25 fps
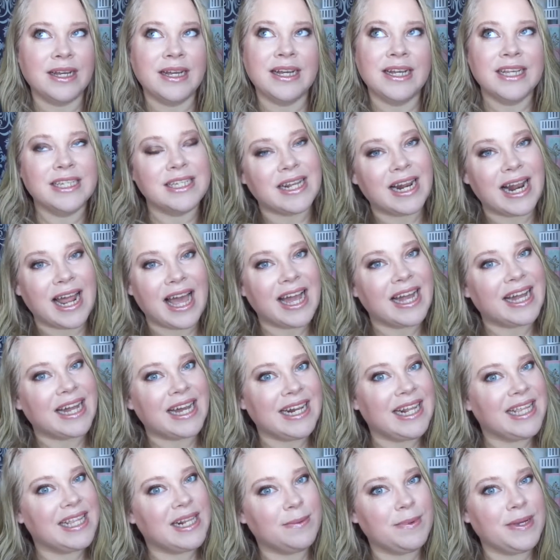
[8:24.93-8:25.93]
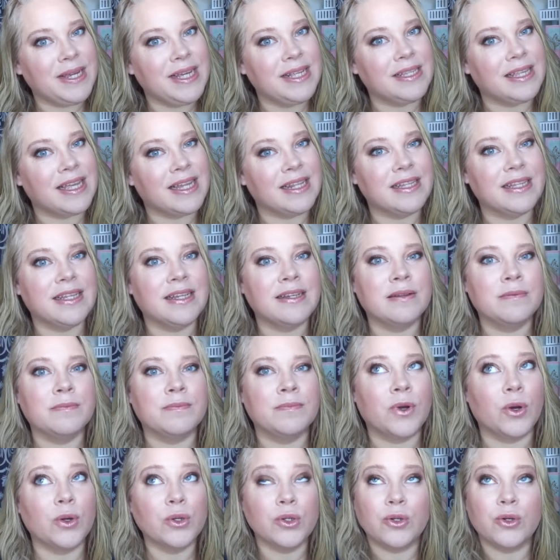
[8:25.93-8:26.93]
slack a little bit, and
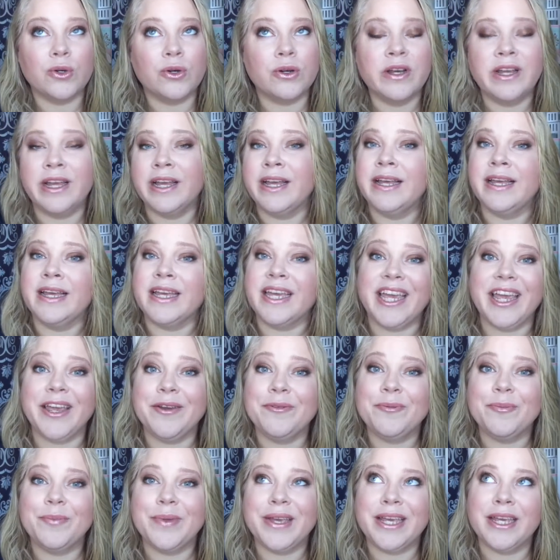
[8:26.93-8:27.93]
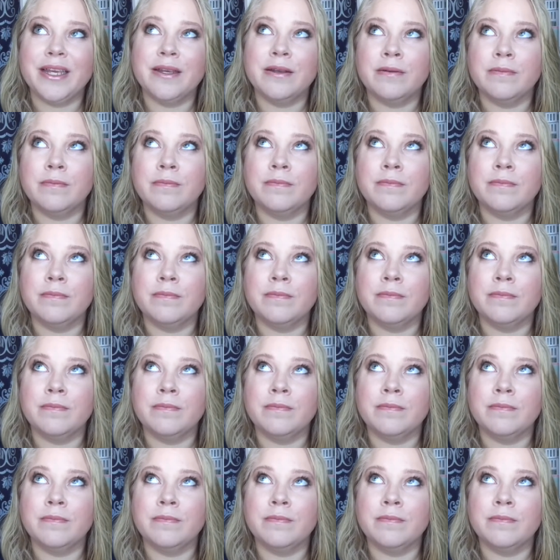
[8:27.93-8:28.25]
also give me